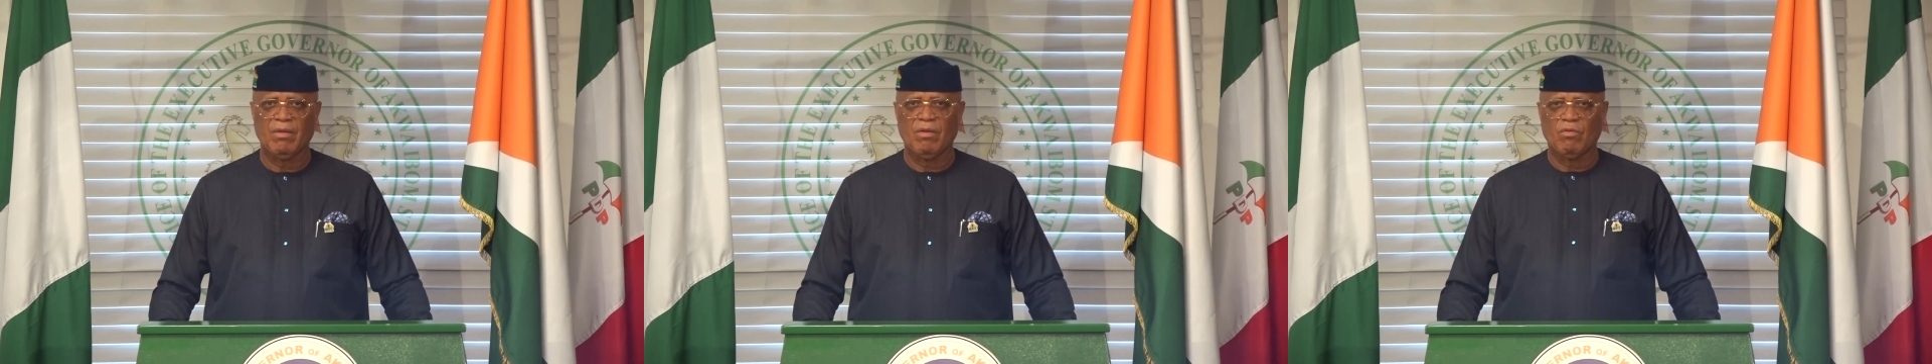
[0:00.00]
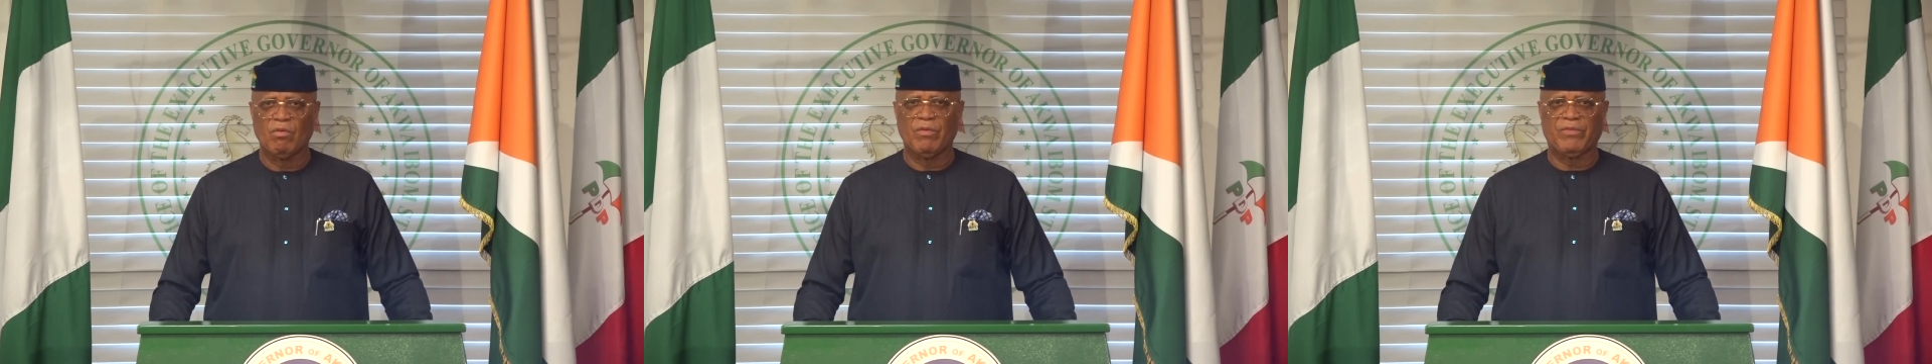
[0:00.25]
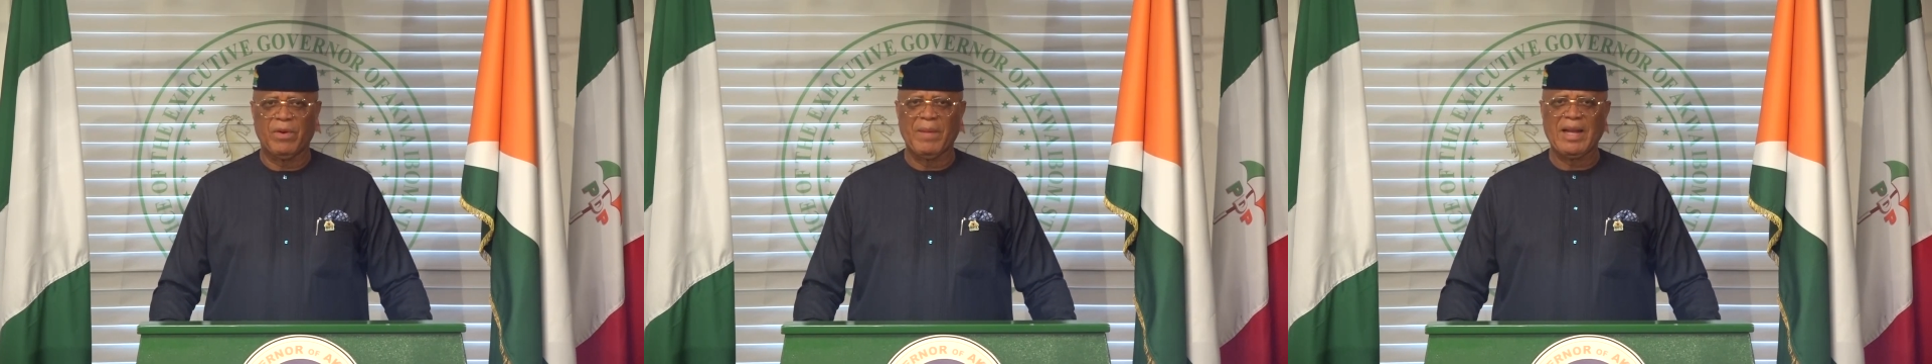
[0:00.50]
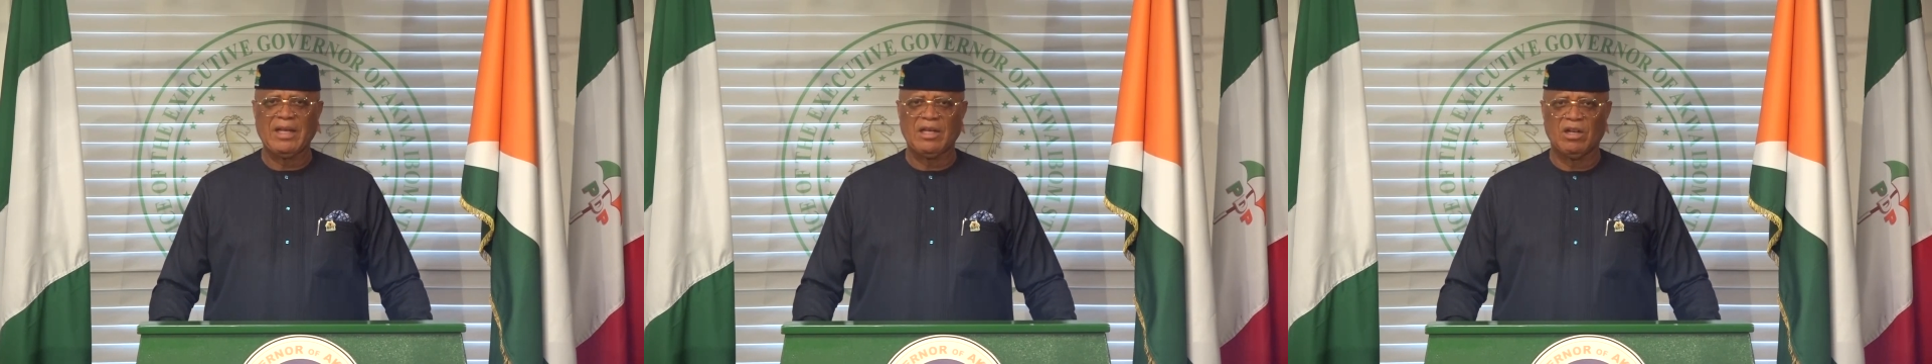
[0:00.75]
We'll
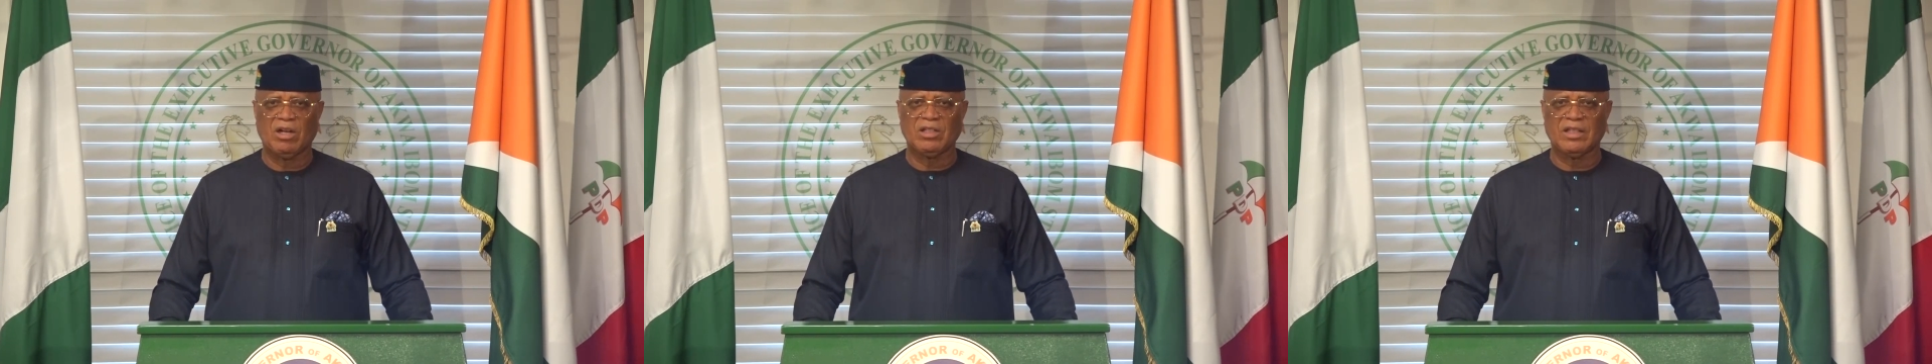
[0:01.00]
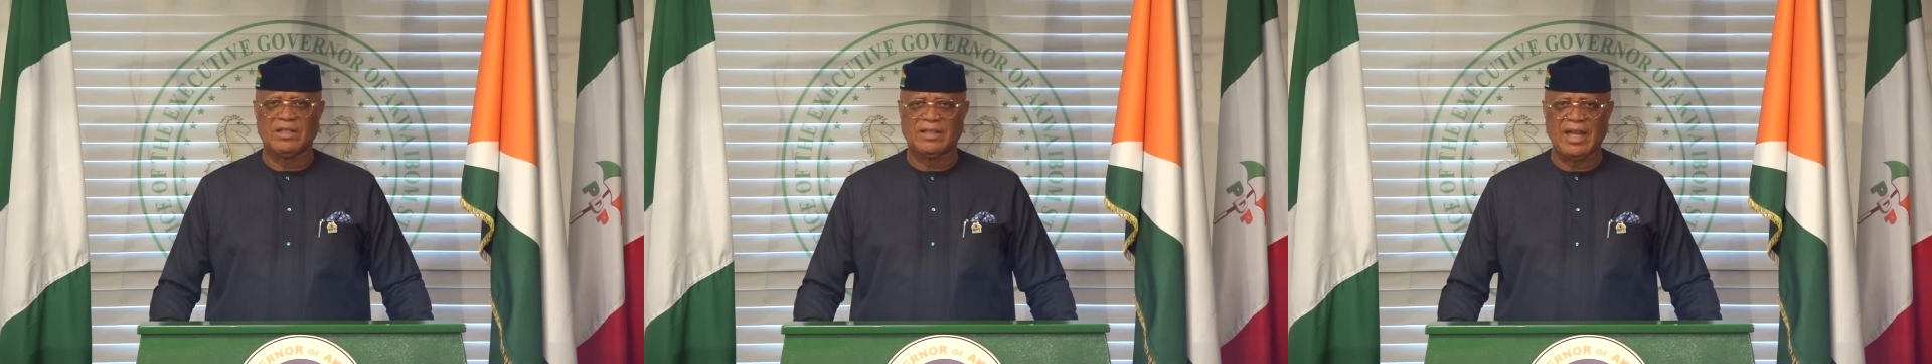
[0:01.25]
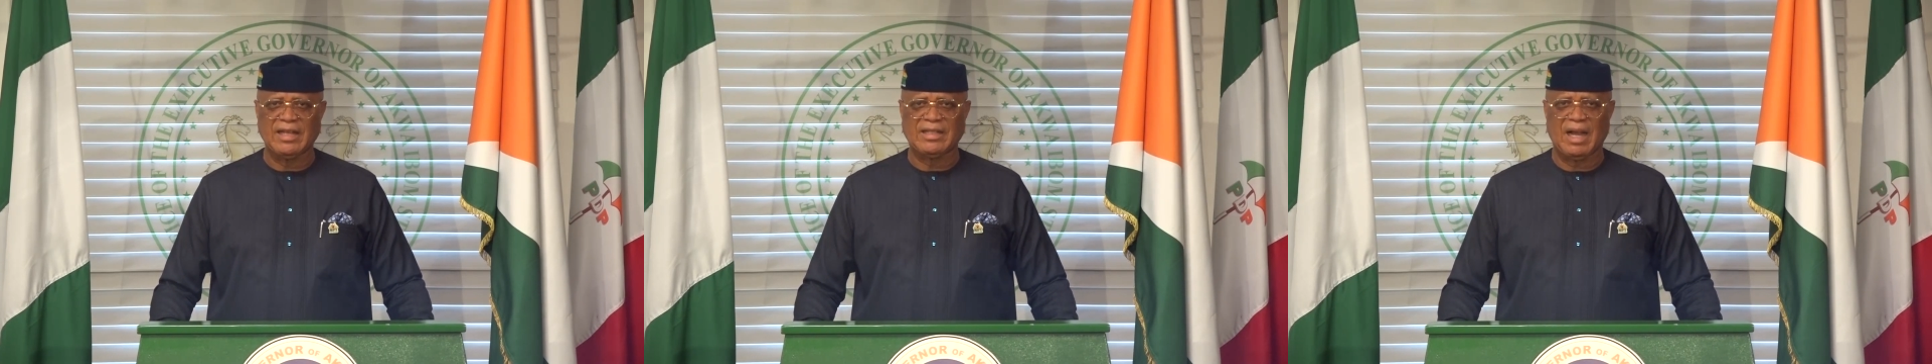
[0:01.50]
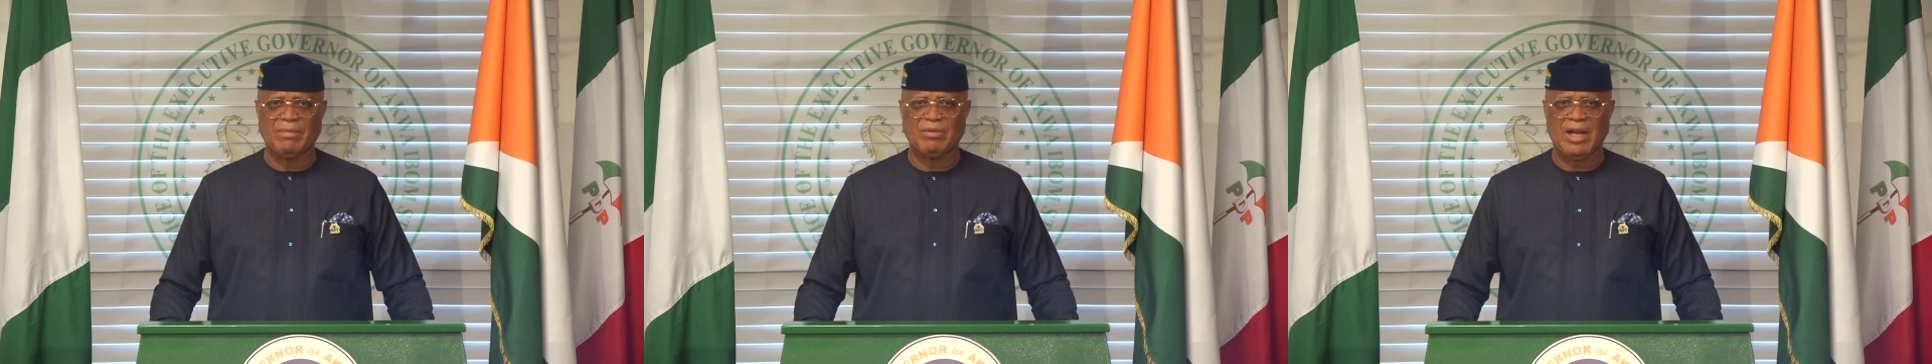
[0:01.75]
formally launch the state
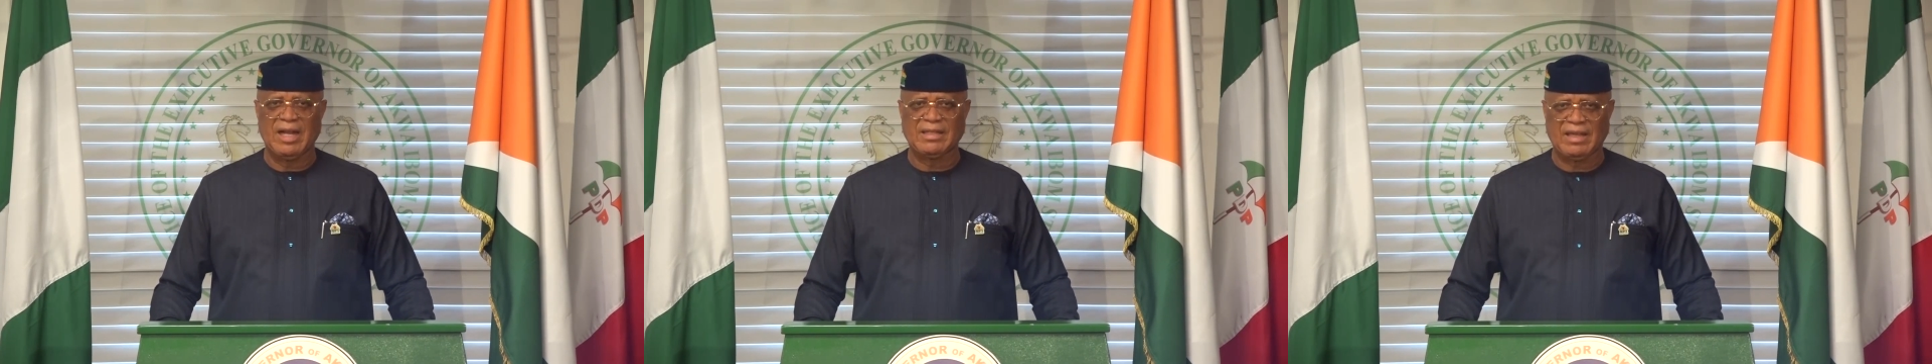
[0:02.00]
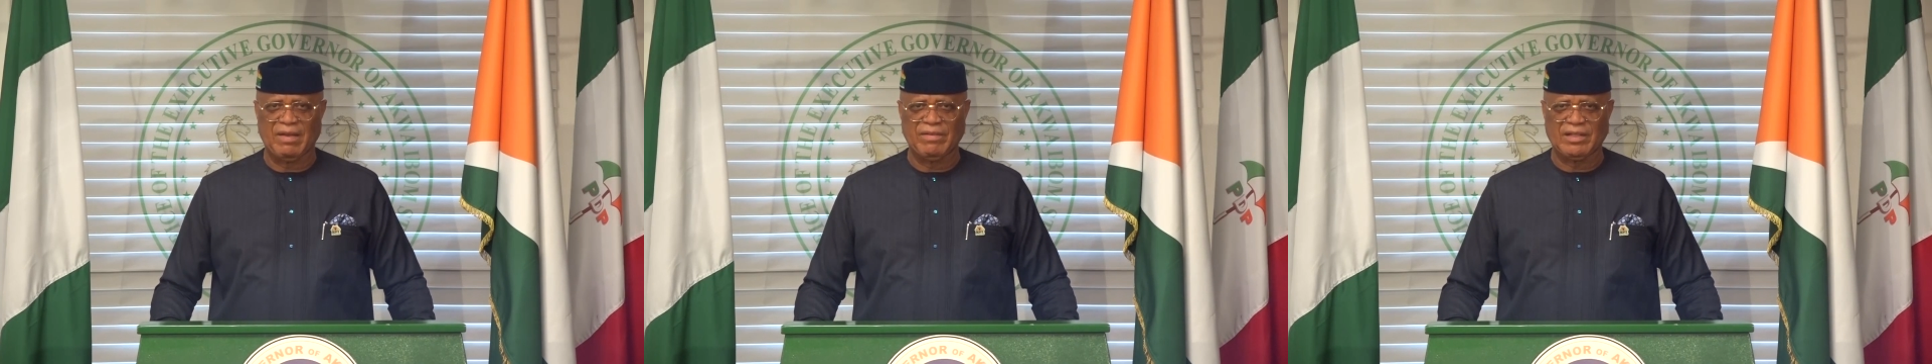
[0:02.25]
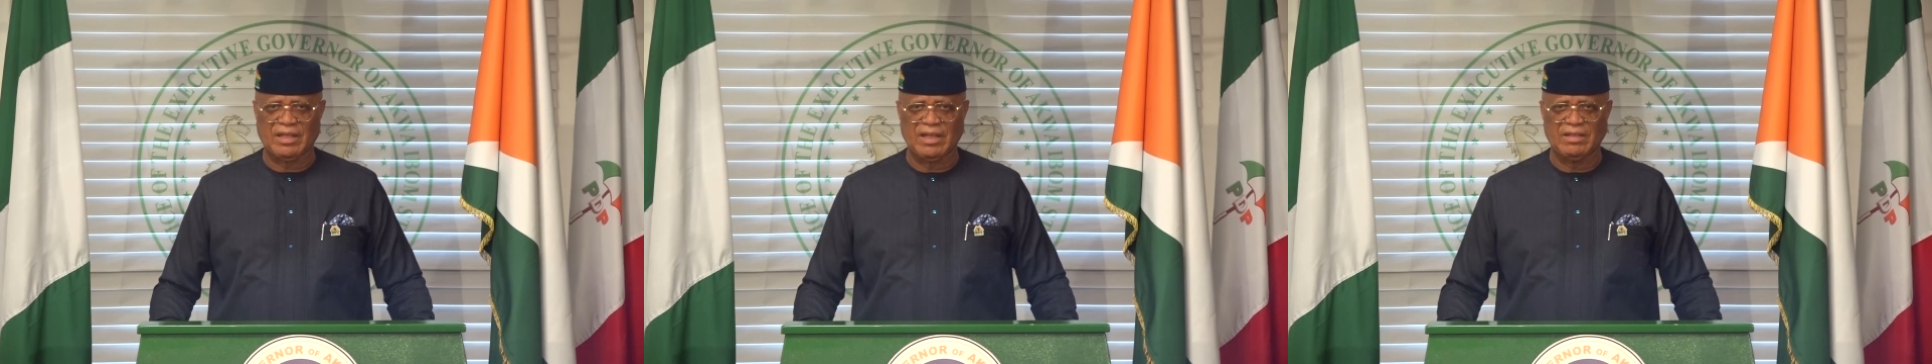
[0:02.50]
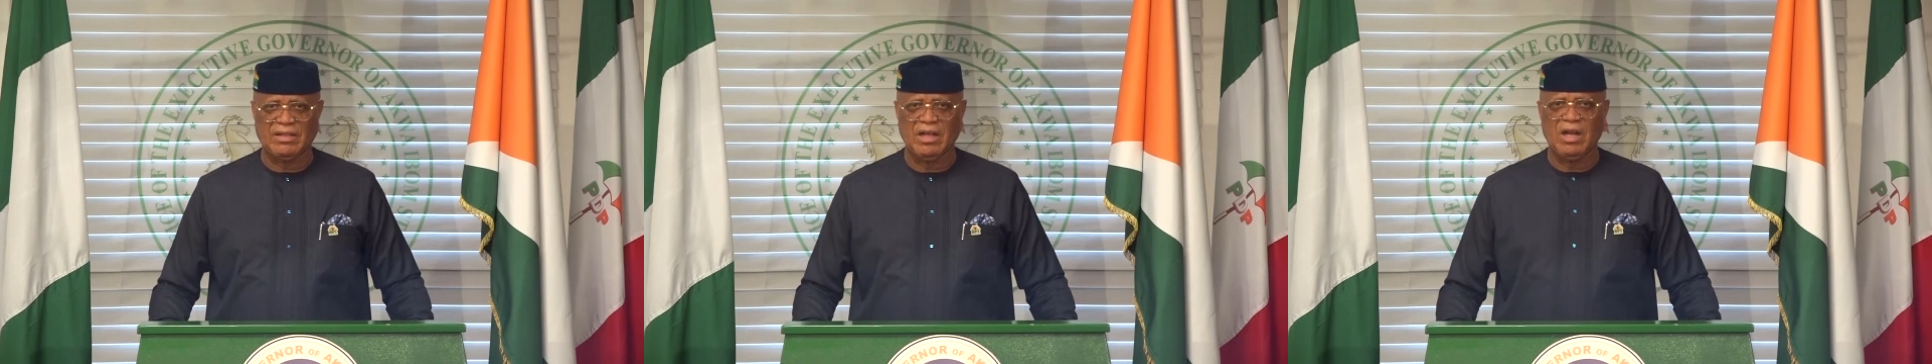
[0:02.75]
ambulance
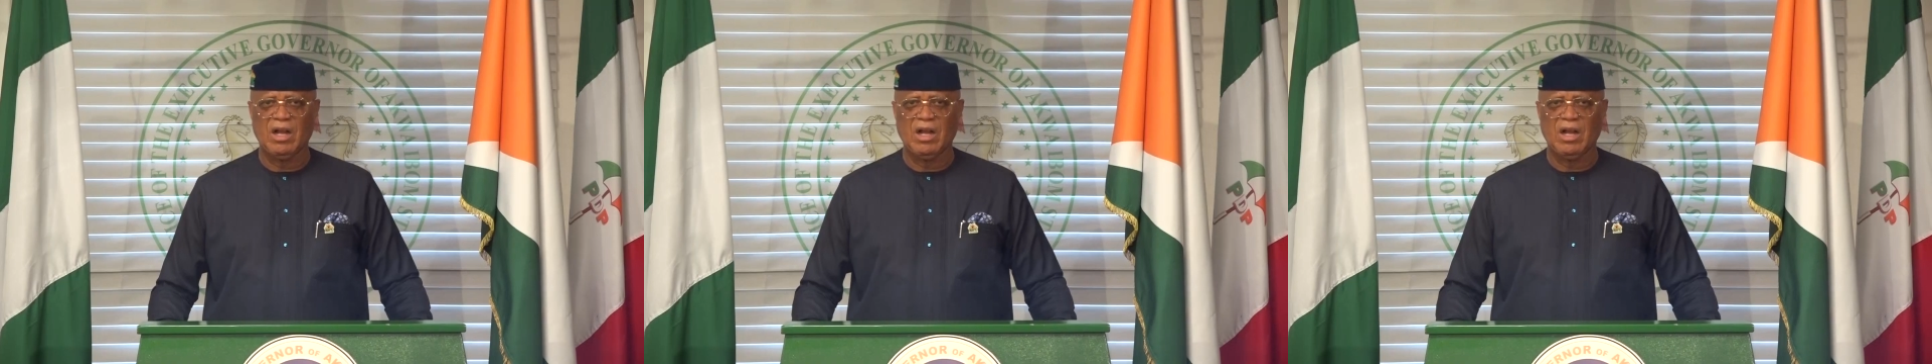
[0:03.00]
services